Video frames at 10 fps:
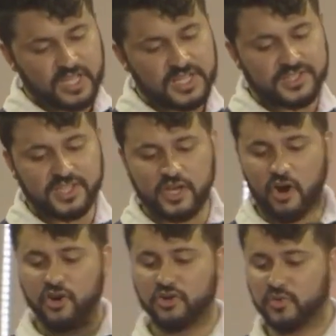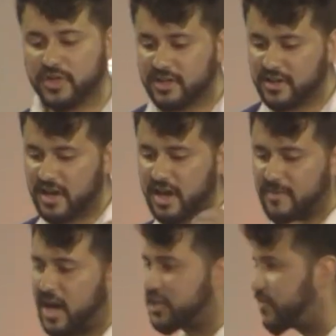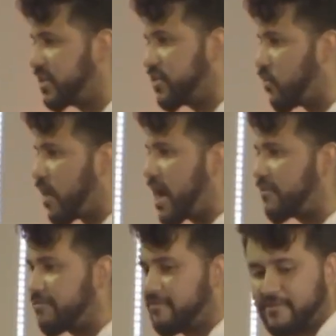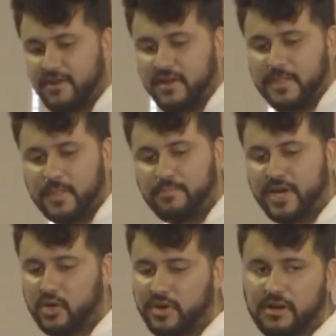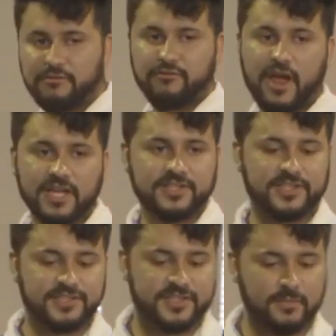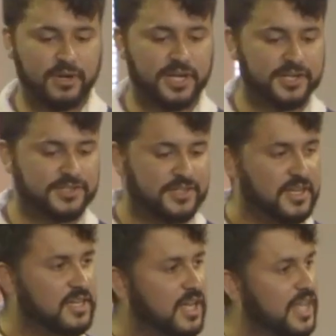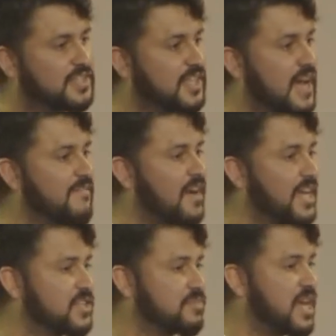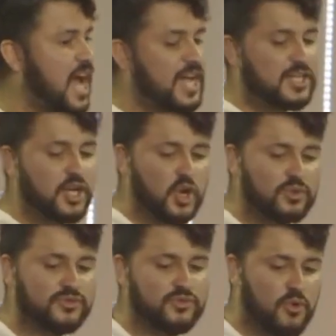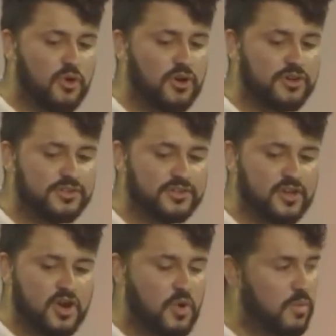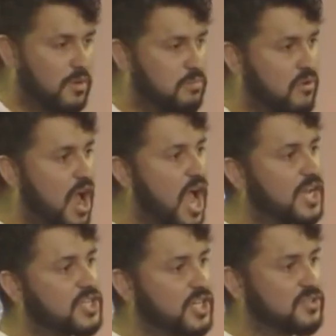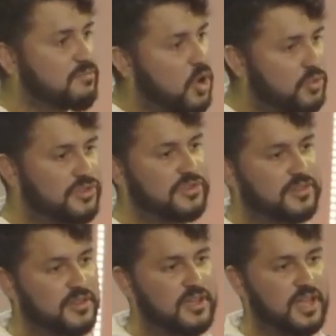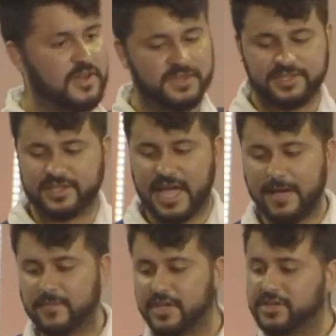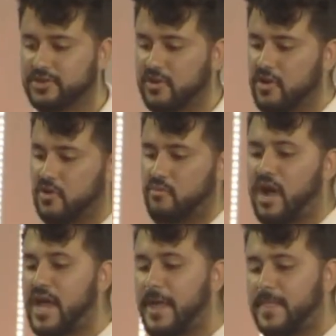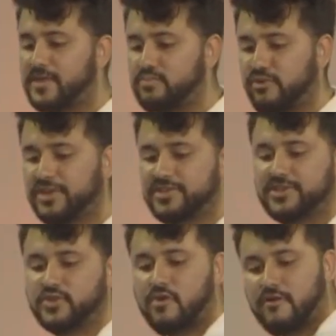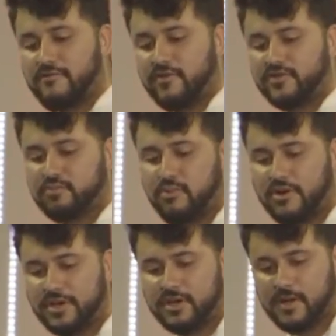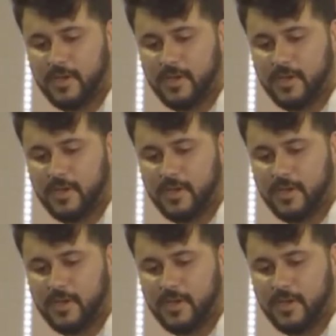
It's in the arguing of a husband and a wife, the bickering of friends and siblings. It's in the fights behind closed doors where pride does most of its damage. Right, and this brings us to our first point.